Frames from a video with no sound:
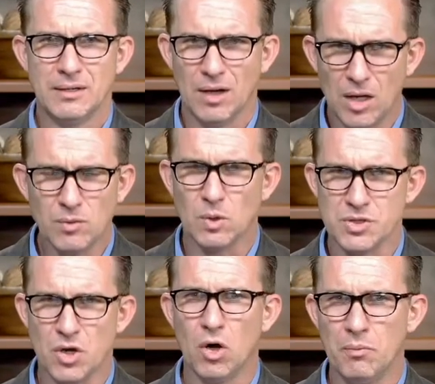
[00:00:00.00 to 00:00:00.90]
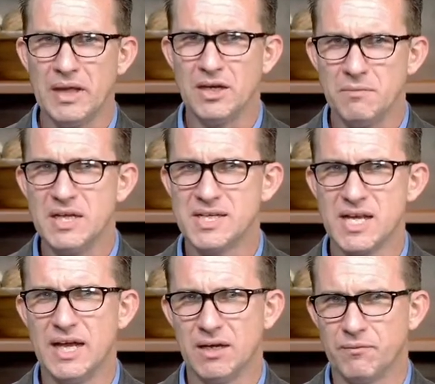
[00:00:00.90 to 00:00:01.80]
God wants all men to be
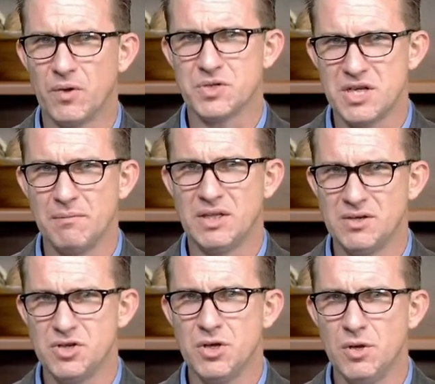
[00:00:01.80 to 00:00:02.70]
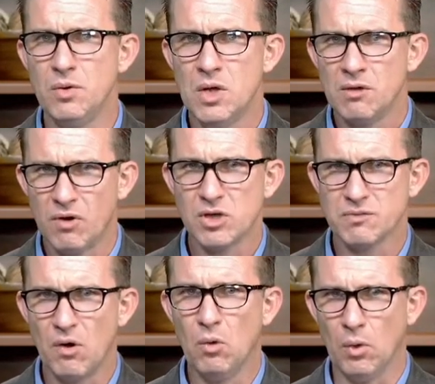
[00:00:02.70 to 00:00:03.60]
saved. 1 Timothy 2, verse
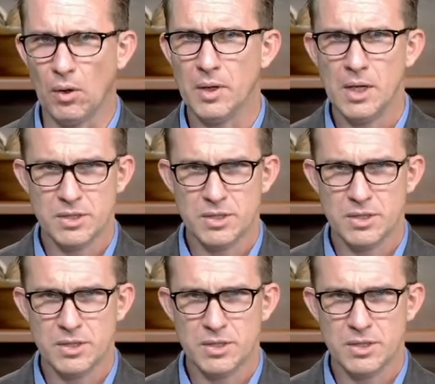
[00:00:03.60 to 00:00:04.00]
4.